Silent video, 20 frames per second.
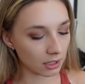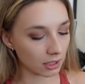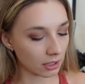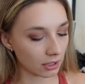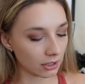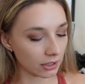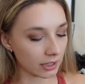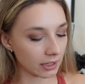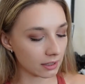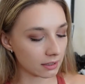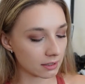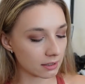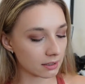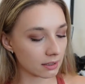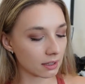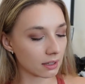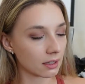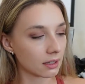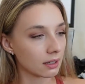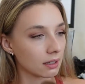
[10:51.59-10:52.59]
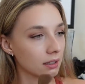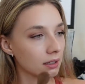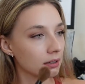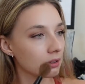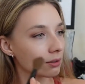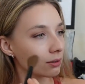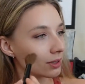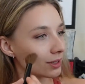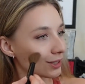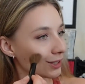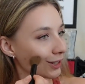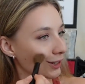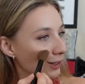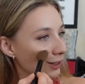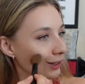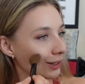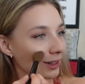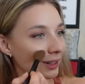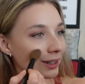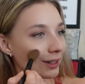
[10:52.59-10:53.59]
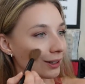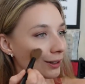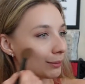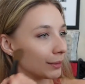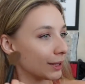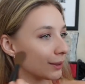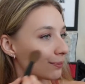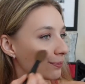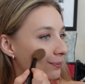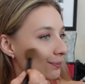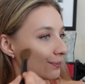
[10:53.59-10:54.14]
curious, like, what's it gonna look like on me?